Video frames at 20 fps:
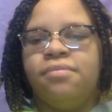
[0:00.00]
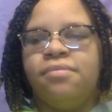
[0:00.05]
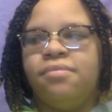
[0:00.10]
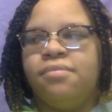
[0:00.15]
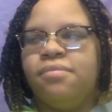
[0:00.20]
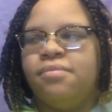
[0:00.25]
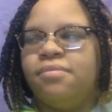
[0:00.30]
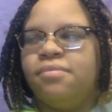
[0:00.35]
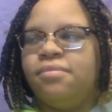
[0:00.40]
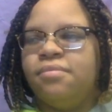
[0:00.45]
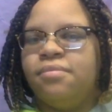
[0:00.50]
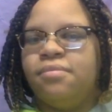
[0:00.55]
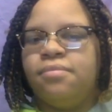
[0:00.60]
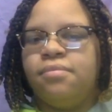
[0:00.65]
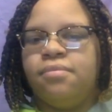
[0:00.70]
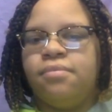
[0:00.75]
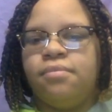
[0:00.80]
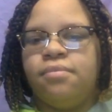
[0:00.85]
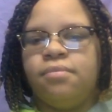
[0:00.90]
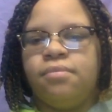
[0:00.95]

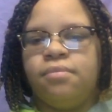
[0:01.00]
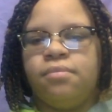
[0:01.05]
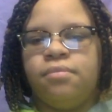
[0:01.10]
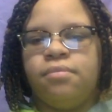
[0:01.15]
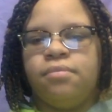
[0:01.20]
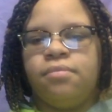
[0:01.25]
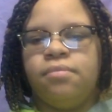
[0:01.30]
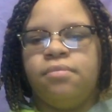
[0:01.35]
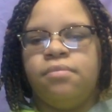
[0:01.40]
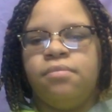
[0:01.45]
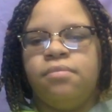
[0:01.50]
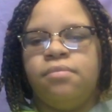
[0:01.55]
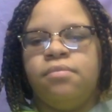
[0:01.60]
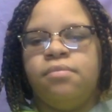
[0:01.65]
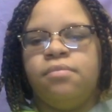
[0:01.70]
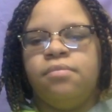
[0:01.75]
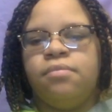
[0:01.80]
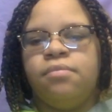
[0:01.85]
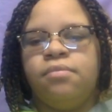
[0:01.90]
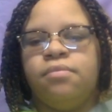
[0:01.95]

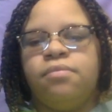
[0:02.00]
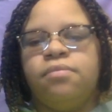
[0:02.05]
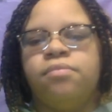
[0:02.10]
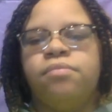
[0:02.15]
The person shown says nothing.